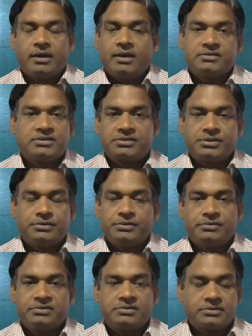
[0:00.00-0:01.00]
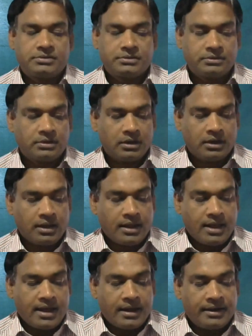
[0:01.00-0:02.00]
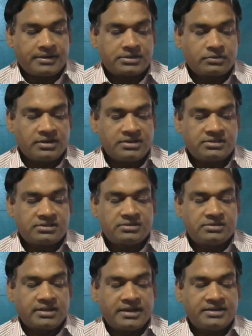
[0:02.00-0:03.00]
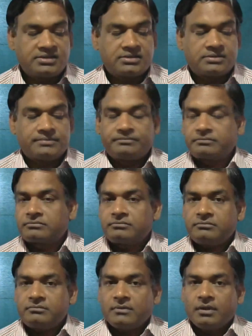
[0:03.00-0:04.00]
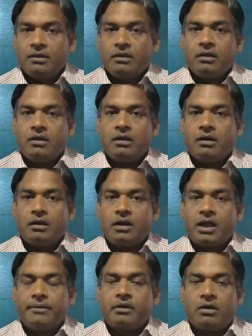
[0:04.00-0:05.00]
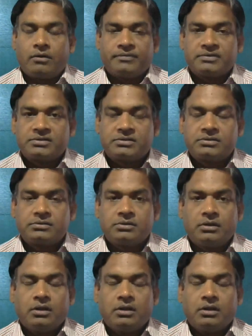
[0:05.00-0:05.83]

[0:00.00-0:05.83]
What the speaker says: and just use it. And next one is, that is LibreOffice.